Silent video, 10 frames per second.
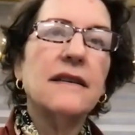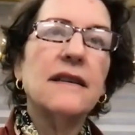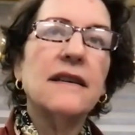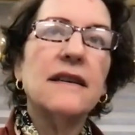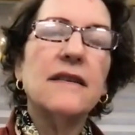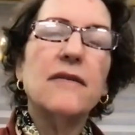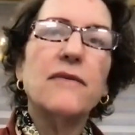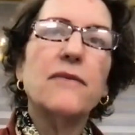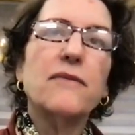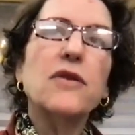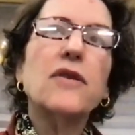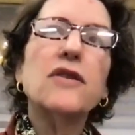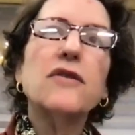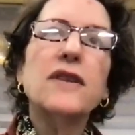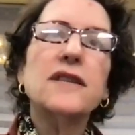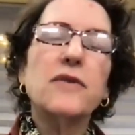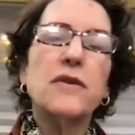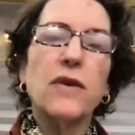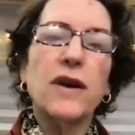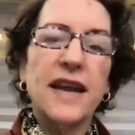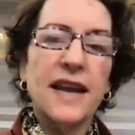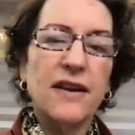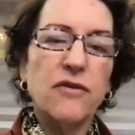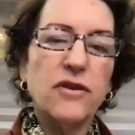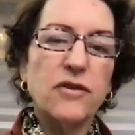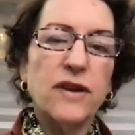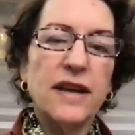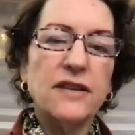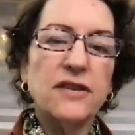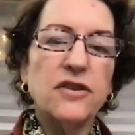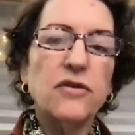it, you can do this with one hand or two hands.